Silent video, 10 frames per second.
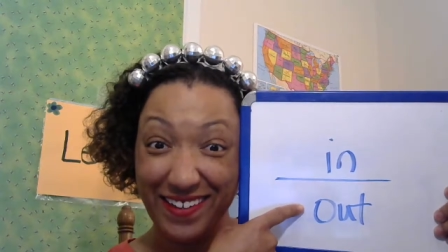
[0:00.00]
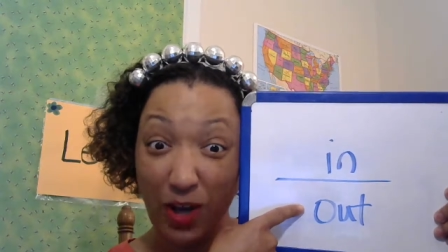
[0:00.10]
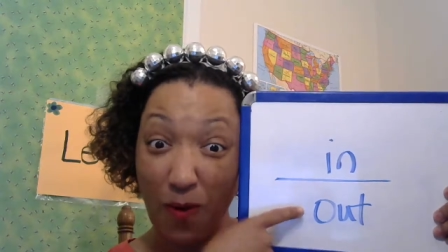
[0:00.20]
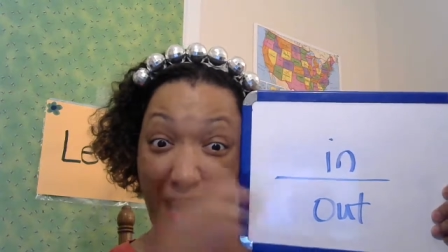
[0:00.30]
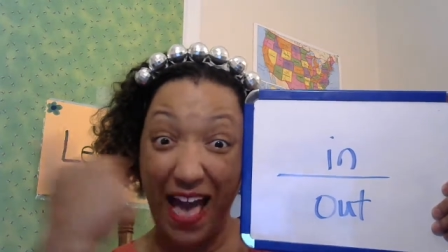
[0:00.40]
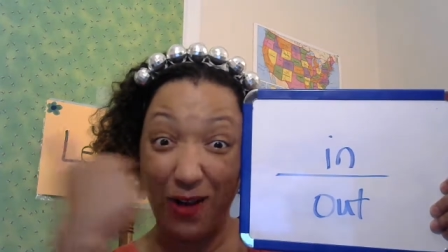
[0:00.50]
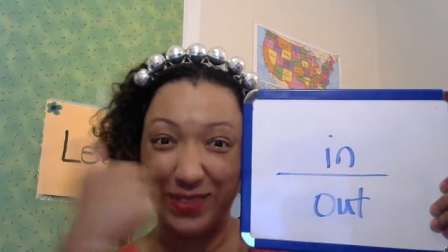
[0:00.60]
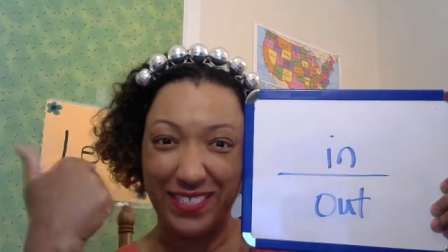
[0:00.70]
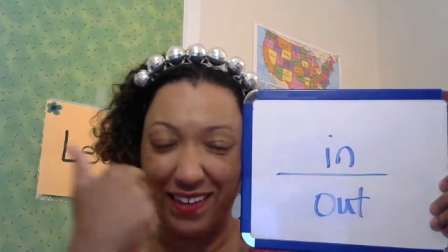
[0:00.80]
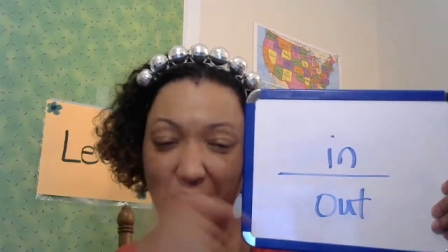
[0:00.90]
Go out.
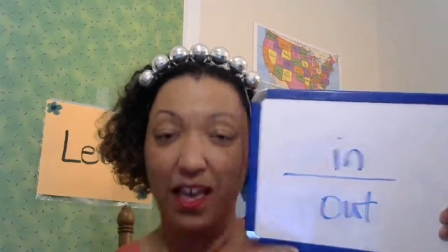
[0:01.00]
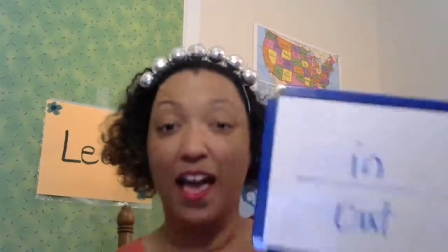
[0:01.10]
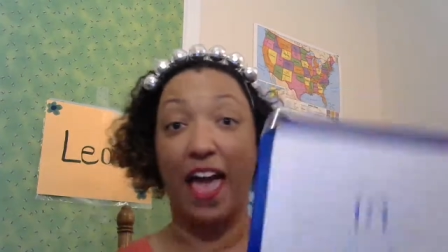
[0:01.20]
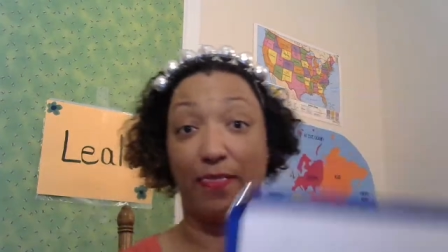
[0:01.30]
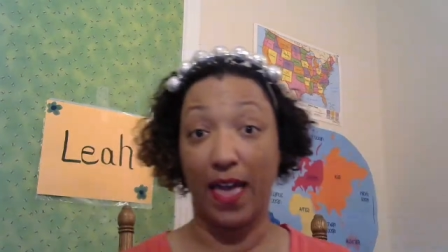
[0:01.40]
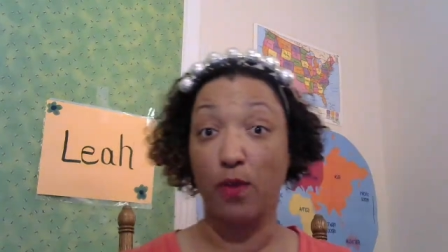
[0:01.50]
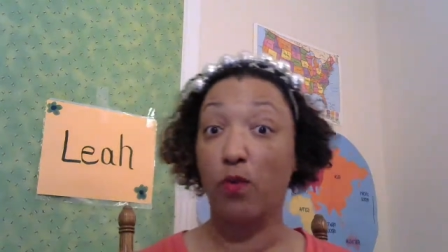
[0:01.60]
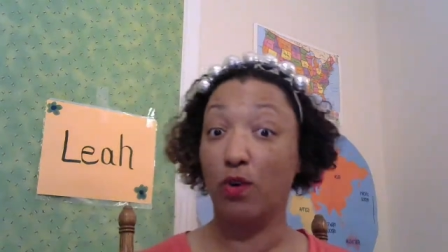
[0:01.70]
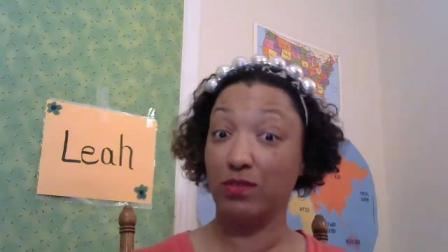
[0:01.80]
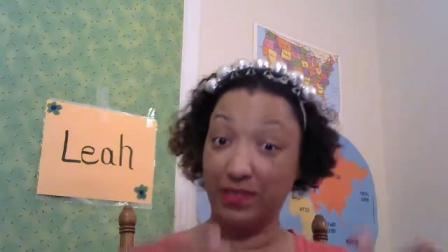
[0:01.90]
And they
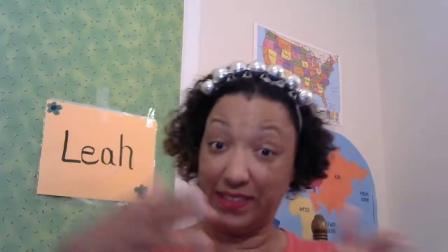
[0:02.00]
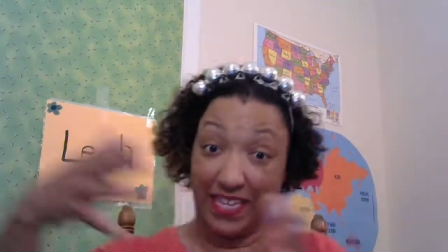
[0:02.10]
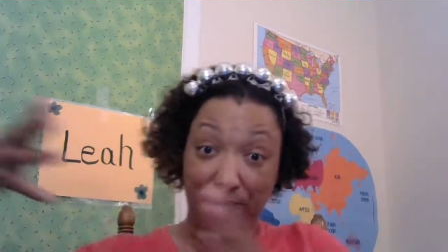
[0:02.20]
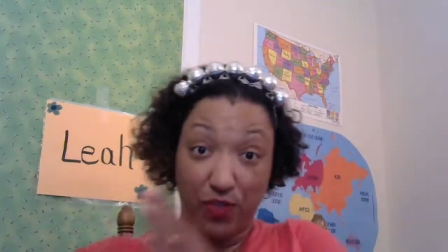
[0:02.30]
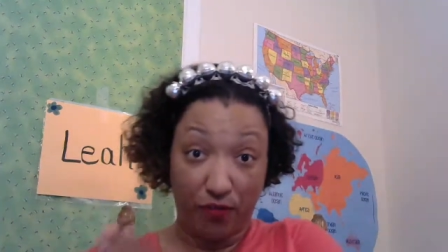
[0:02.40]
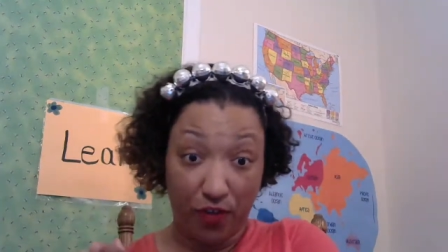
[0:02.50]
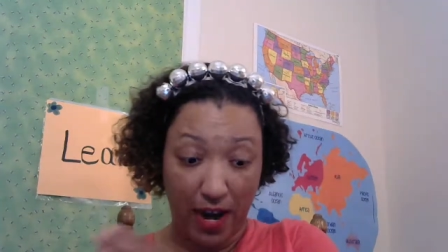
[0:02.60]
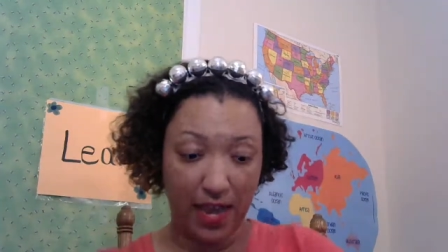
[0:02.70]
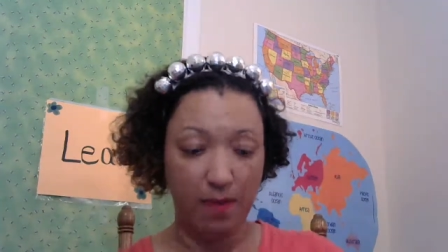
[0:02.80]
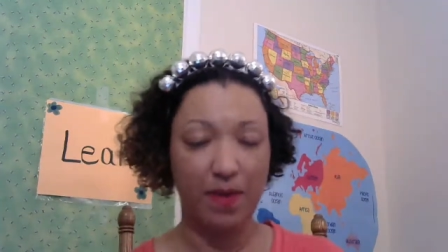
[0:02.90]
will leave the
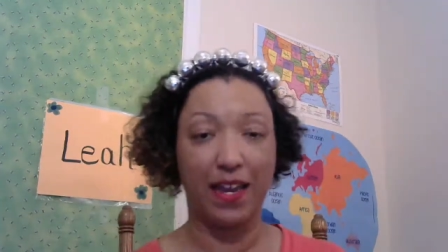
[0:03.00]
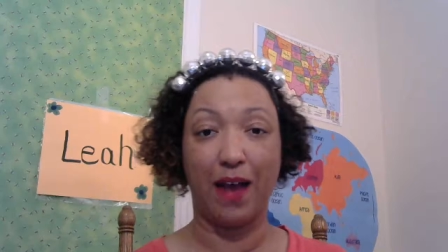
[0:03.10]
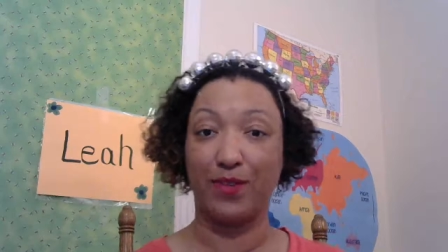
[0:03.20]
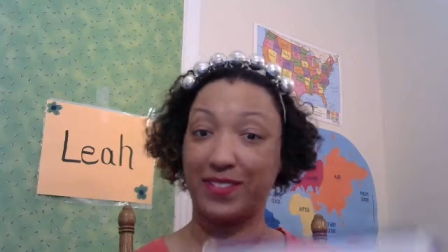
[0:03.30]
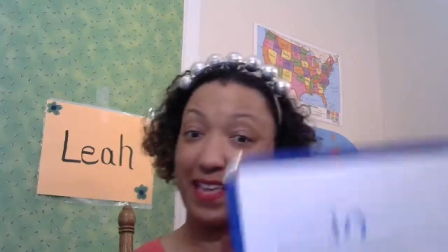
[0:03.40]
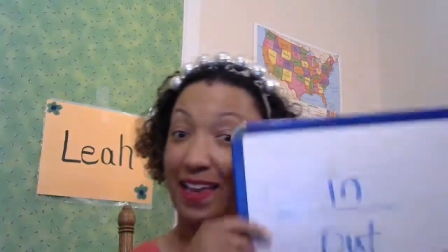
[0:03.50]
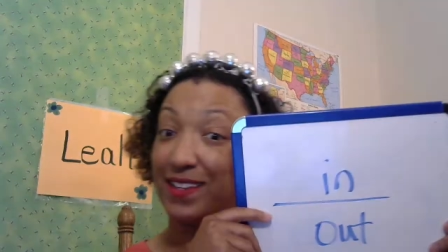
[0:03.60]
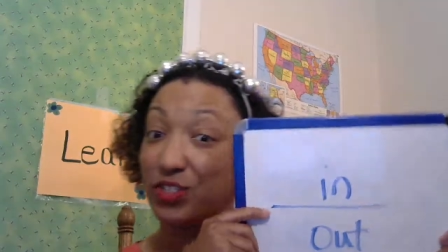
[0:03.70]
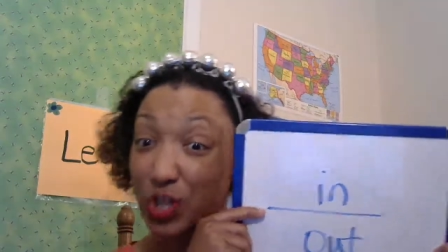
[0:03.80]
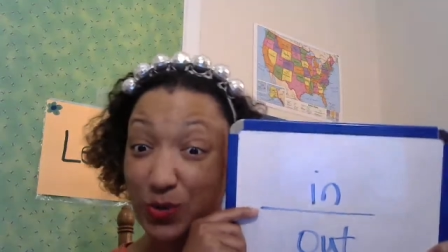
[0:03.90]
frame, and I will say,
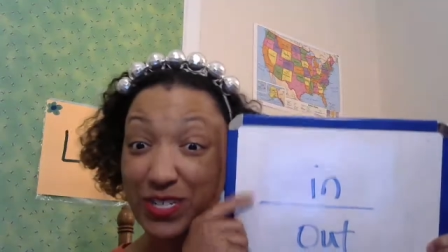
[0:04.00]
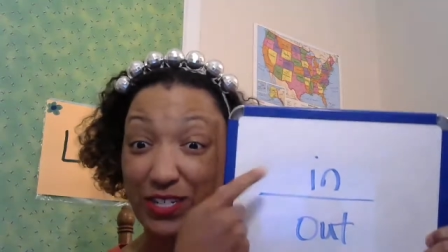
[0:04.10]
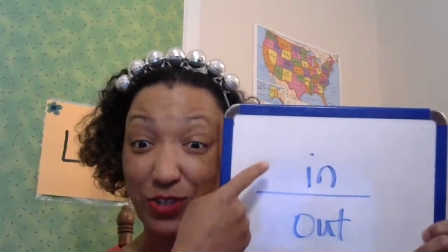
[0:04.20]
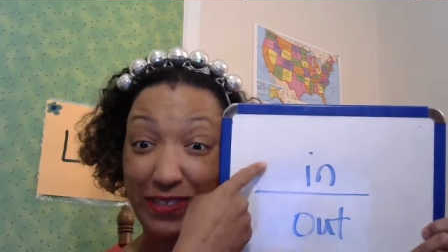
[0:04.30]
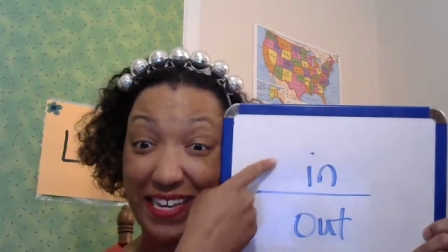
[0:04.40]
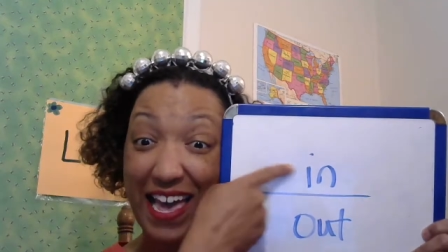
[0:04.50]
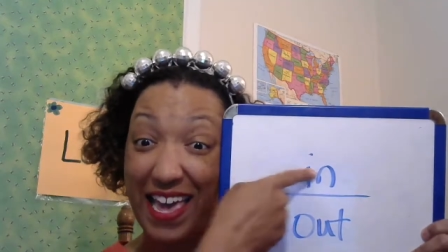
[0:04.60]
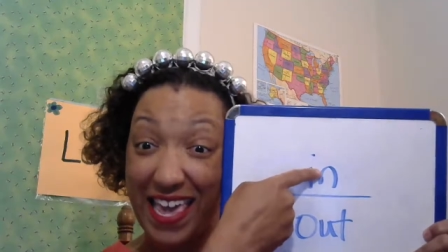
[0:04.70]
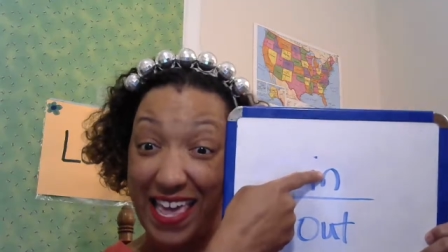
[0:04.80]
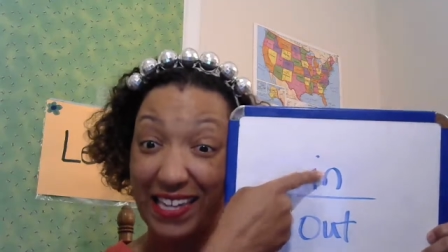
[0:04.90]
show Teacher Leah
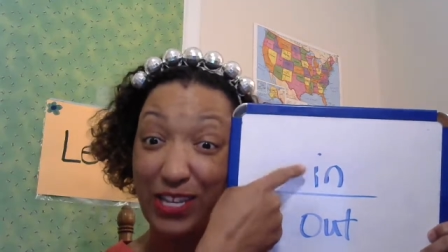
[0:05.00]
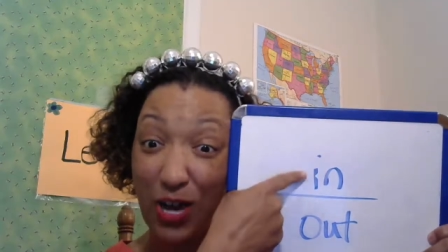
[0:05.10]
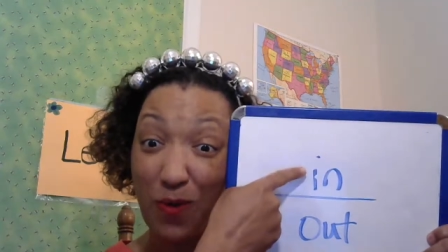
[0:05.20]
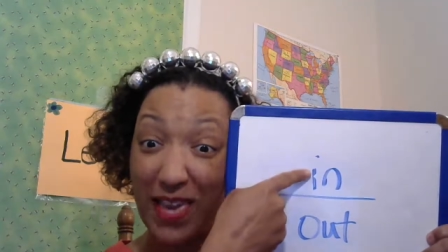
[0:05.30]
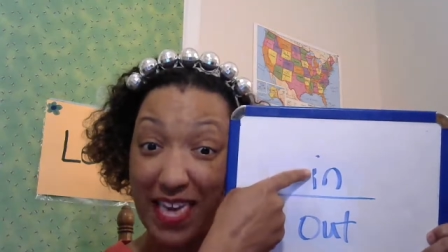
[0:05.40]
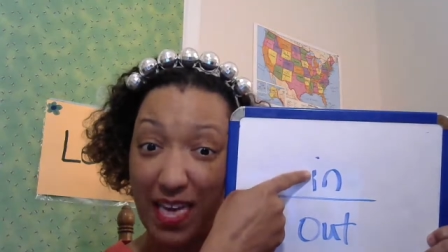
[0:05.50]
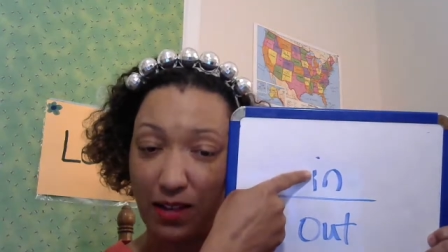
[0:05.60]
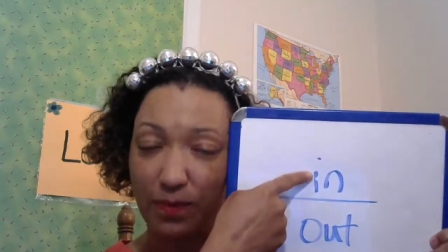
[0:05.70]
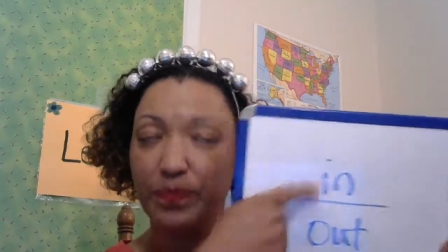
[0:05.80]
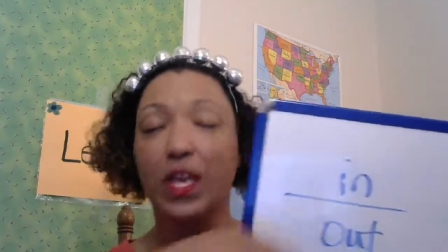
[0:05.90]
in, go
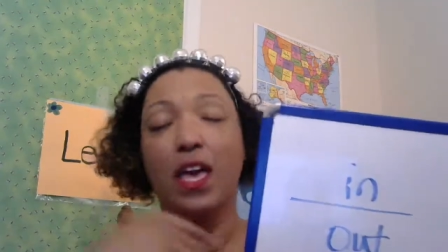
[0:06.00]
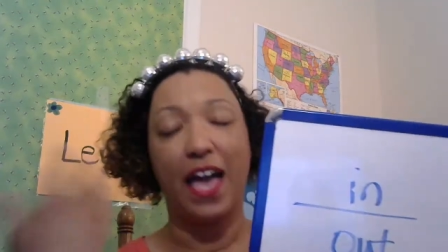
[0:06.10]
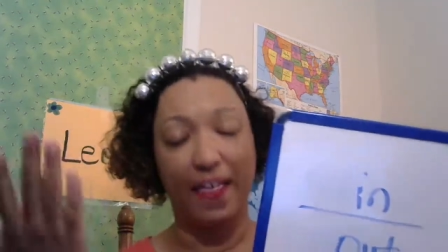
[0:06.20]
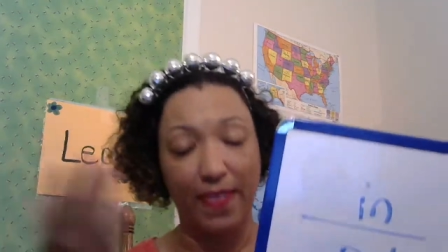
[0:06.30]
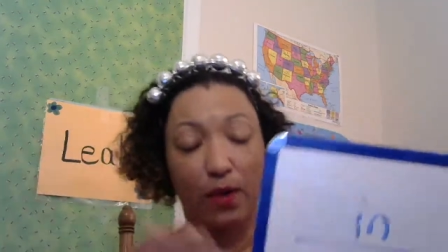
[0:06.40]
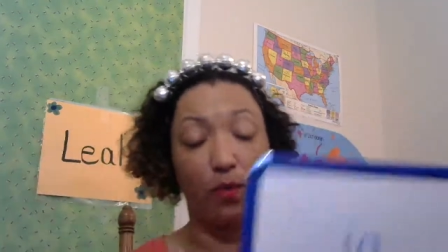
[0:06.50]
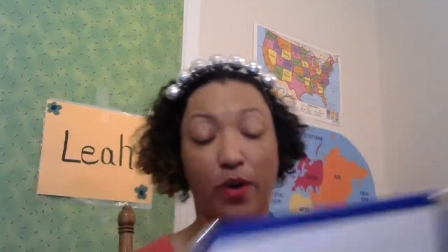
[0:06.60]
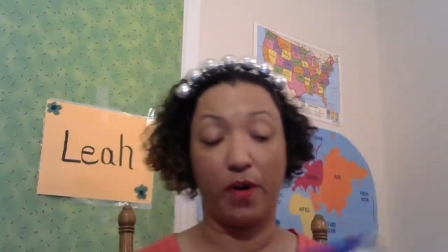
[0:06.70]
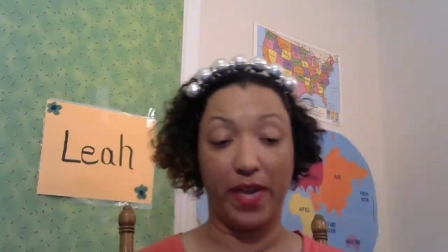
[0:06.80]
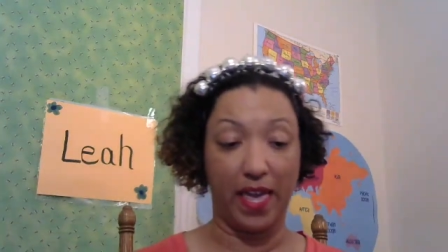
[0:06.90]
in. And they will
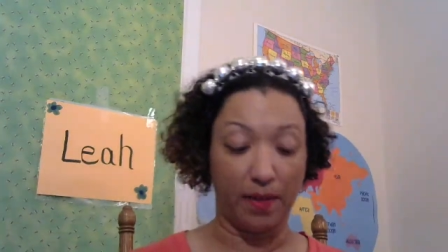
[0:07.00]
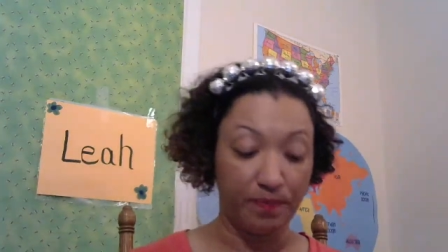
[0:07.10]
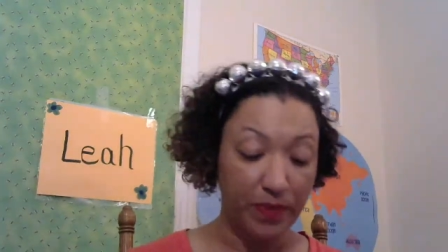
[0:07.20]
go in.